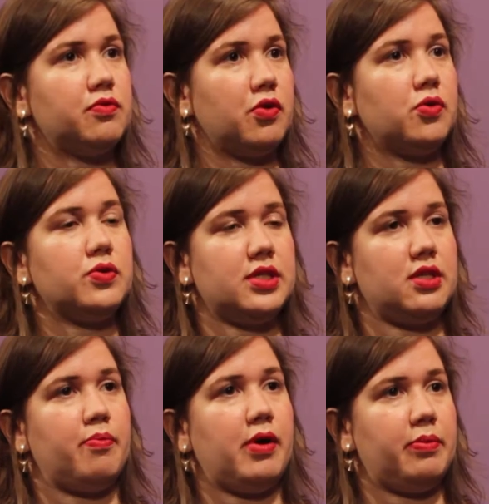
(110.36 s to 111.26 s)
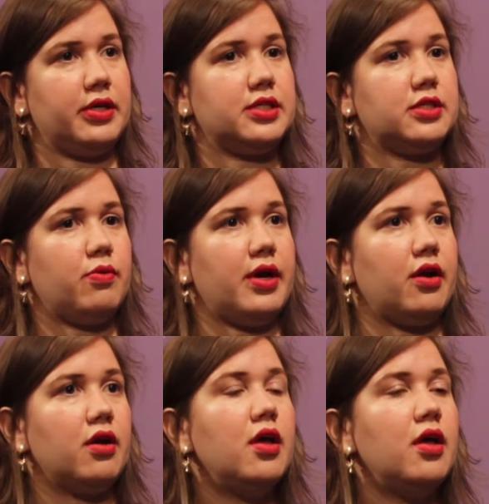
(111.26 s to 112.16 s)
grows in the public
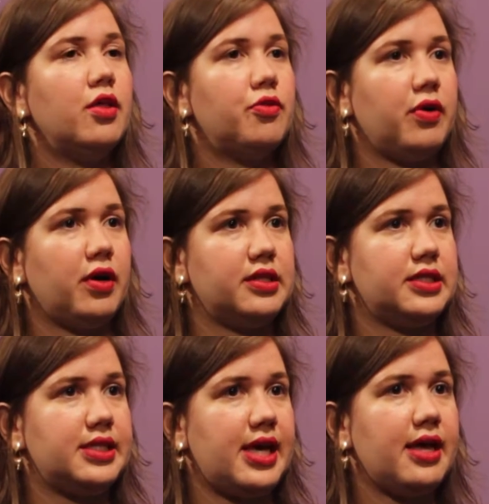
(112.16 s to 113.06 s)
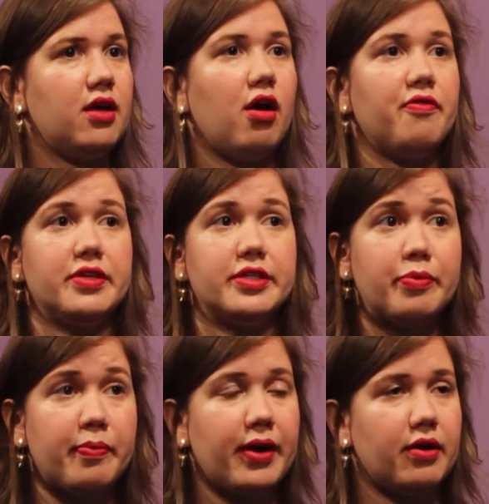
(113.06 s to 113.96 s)
square throughout the day. Coffee is
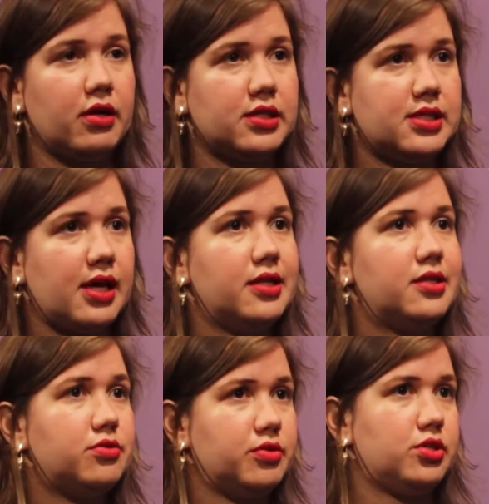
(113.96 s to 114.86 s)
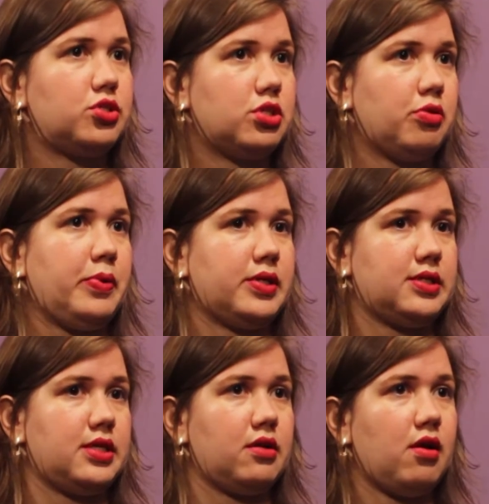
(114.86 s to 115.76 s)
prepared on site, traditional
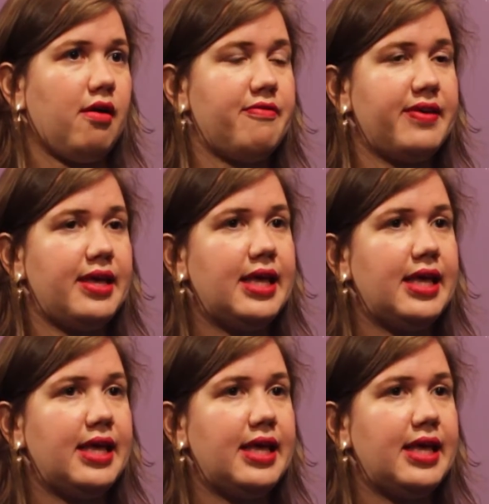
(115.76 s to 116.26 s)
Bosnian coffee.